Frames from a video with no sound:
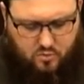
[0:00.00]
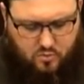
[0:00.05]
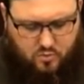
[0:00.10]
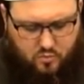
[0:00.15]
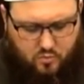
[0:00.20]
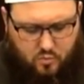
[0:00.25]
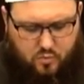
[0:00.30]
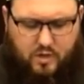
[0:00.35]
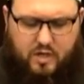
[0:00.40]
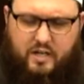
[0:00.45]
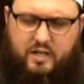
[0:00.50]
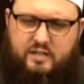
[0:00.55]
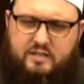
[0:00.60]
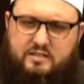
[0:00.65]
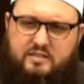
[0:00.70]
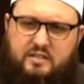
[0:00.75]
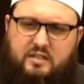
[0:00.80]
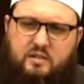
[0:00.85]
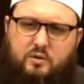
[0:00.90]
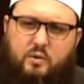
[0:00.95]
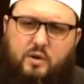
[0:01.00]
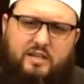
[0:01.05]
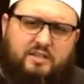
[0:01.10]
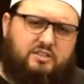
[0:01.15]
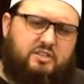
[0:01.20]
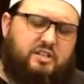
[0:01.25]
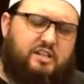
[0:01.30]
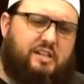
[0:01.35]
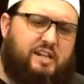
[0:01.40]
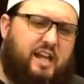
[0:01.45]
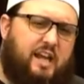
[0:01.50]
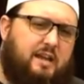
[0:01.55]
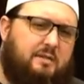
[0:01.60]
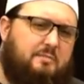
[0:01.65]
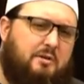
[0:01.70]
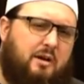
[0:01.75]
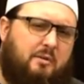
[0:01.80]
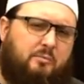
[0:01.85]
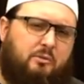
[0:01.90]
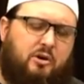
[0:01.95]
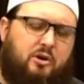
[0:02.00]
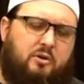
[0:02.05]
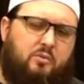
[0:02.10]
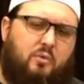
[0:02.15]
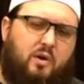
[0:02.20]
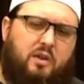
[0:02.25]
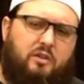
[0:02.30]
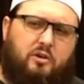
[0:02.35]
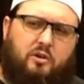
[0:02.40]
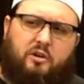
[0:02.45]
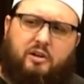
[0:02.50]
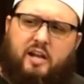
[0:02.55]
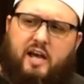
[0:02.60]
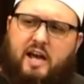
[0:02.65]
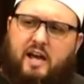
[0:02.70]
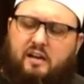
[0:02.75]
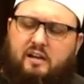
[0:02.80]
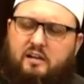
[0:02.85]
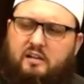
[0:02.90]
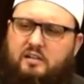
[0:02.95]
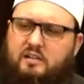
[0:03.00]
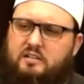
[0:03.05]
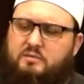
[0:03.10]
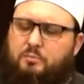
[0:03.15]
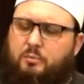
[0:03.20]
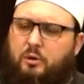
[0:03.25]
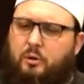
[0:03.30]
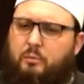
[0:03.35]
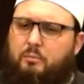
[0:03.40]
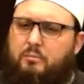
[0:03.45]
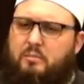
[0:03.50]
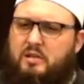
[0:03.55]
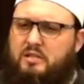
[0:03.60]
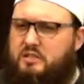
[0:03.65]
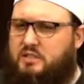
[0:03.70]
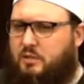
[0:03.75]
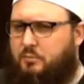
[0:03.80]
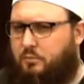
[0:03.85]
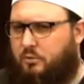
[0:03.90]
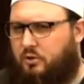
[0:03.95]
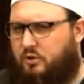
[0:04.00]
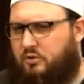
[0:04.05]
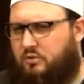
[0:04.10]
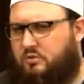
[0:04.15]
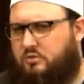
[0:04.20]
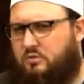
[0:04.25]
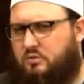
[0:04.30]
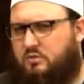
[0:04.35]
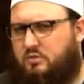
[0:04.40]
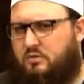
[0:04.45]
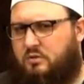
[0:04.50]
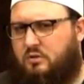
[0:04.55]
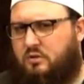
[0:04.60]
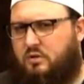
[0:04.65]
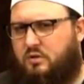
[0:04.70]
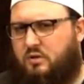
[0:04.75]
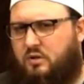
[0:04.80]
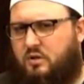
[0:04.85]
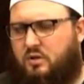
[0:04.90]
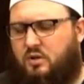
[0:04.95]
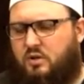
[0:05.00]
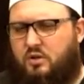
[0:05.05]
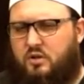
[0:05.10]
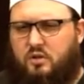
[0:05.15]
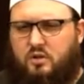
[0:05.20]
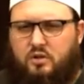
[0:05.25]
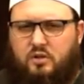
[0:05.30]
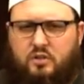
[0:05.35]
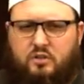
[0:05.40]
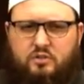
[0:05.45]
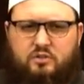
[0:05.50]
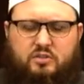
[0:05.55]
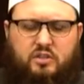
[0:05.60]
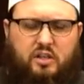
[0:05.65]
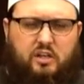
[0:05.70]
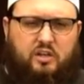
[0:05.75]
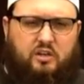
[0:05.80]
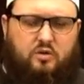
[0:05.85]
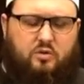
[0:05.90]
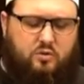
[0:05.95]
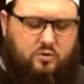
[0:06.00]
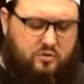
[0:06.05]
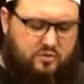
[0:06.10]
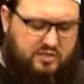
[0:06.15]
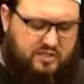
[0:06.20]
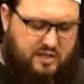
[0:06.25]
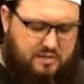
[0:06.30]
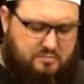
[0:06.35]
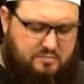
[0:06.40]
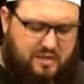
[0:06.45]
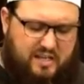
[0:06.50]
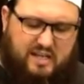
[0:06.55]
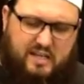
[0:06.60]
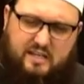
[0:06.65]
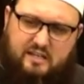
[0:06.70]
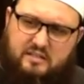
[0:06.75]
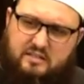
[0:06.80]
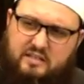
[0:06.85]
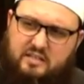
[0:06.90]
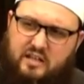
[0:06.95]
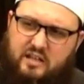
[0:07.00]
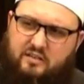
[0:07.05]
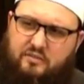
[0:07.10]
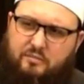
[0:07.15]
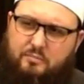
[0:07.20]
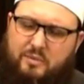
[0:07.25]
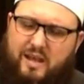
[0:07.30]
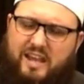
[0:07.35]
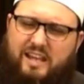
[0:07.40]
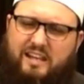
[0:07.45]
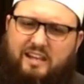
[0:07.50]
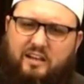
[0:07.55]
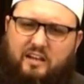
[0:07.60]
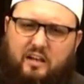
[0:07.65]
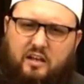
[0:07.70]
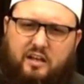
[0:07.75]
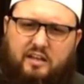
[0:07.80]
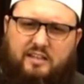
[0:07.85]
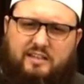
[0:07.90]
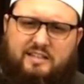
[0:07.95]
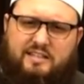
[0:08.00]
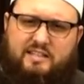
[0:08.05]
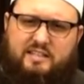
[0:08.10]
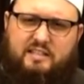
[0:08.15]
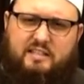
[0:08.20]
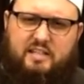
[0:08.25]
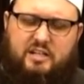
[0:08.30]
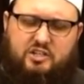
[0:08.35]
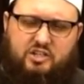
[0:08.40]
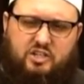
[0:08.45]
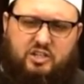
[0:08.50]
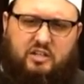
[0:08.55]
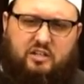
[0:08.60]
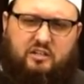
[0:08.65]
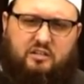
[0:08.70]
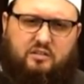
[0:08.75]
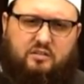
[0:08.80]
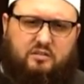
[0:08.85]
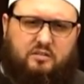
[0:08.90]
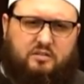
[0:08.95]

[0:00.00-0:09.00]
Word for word: was a question came up on whether or not it is permissible to use a means of making a decision